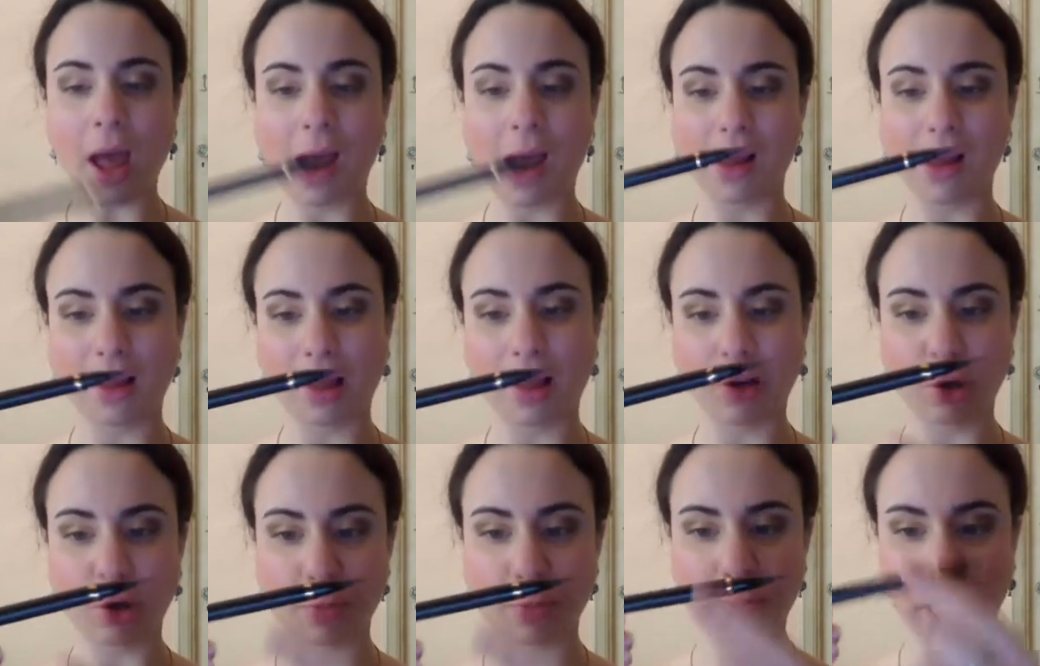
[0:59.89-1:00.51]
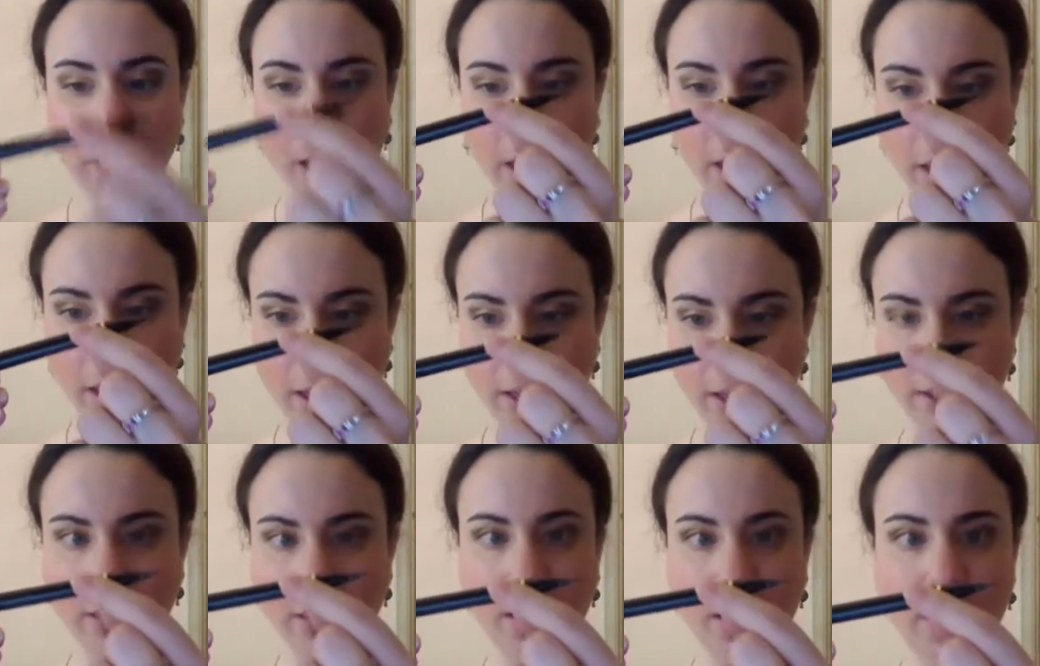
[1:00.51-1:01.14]
eyeliner
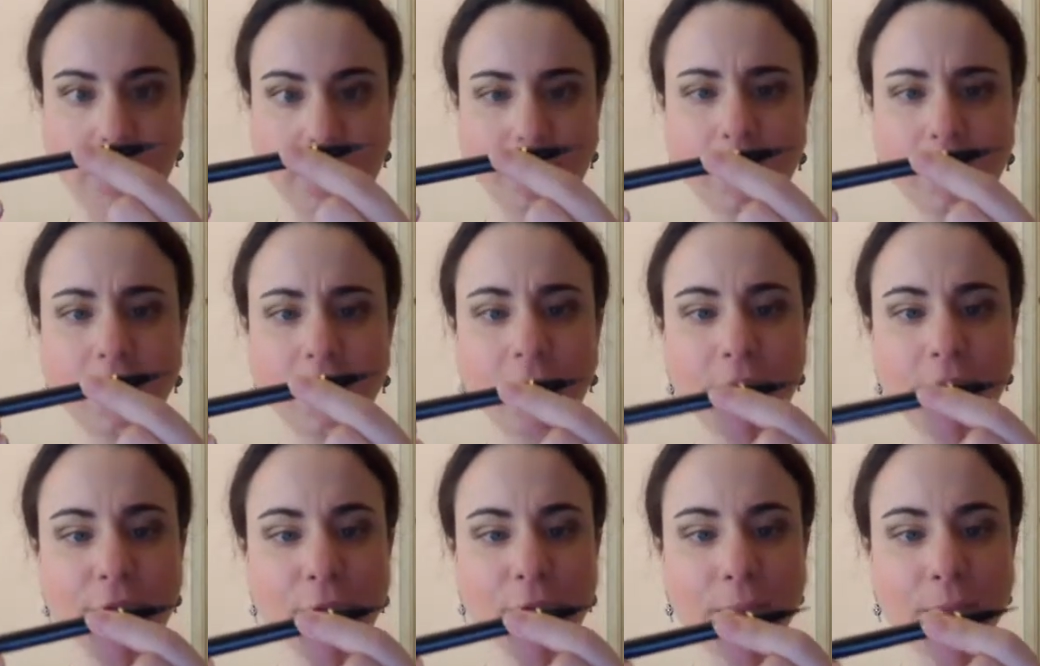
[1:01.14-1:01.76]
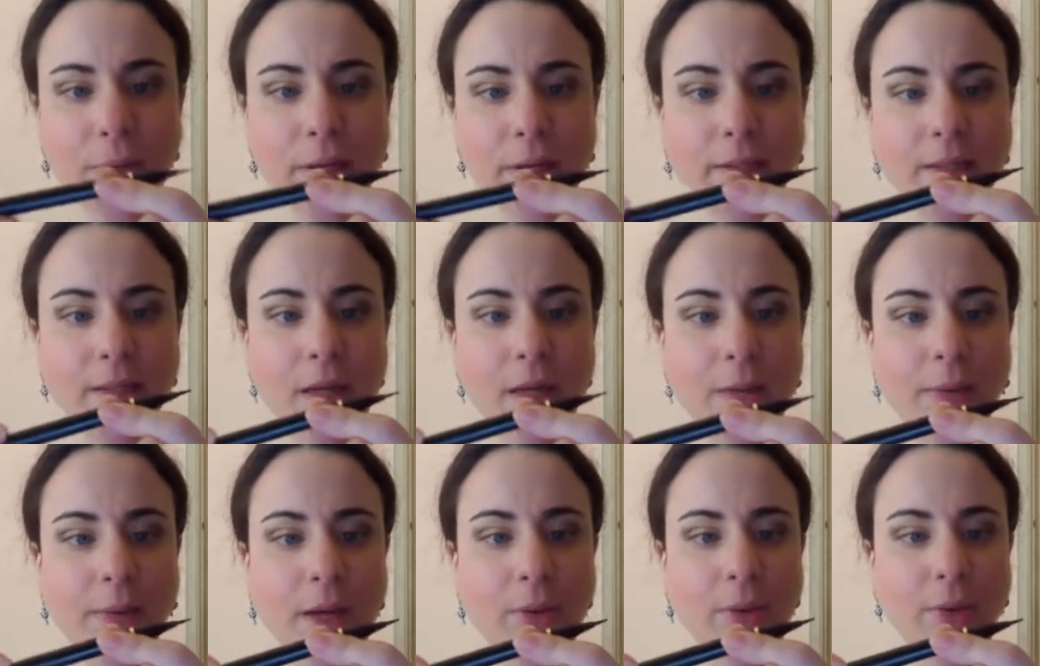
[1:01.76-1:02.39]
pen, and many different brands
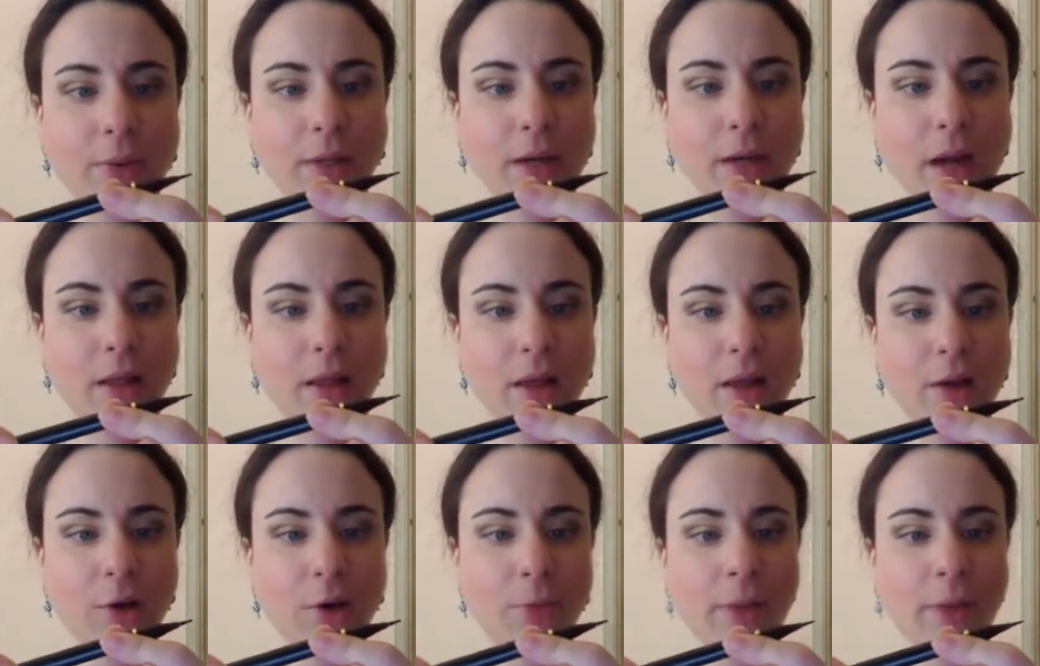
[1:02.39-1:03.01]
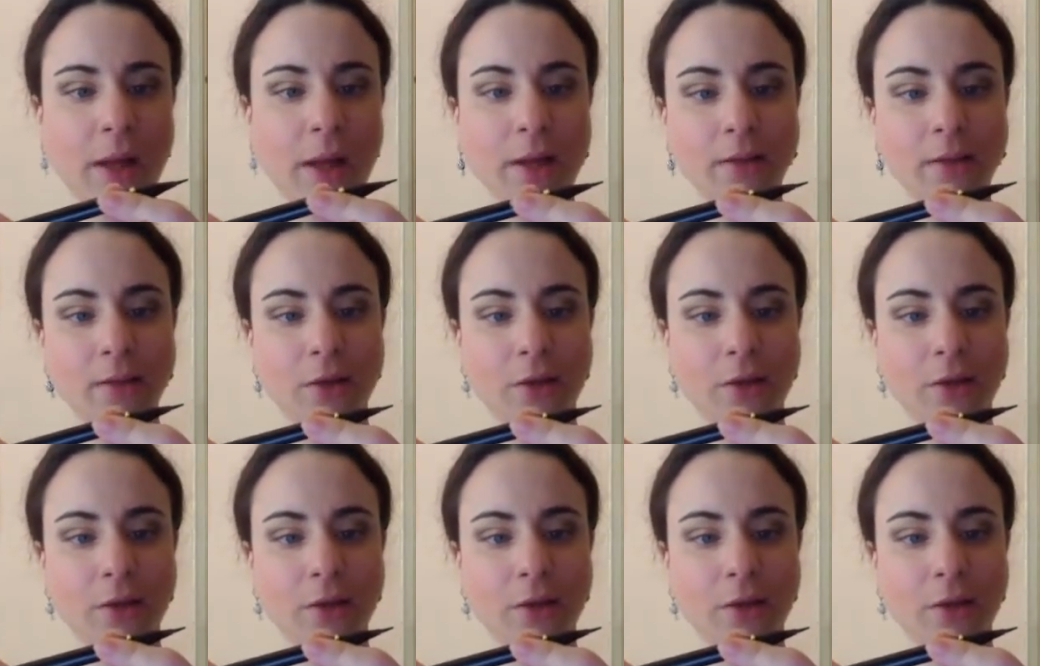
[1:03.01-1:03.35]
come out with an eyeliner pen,